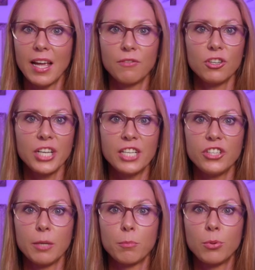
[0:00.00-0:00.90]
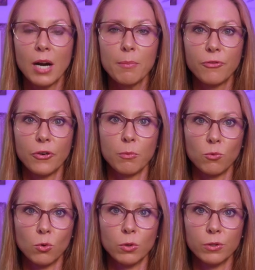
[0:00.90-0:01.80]
ever-changing prop firm
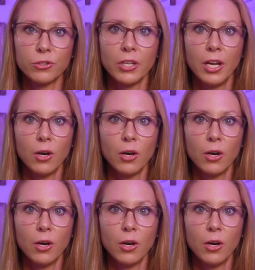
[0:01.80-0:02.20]
rules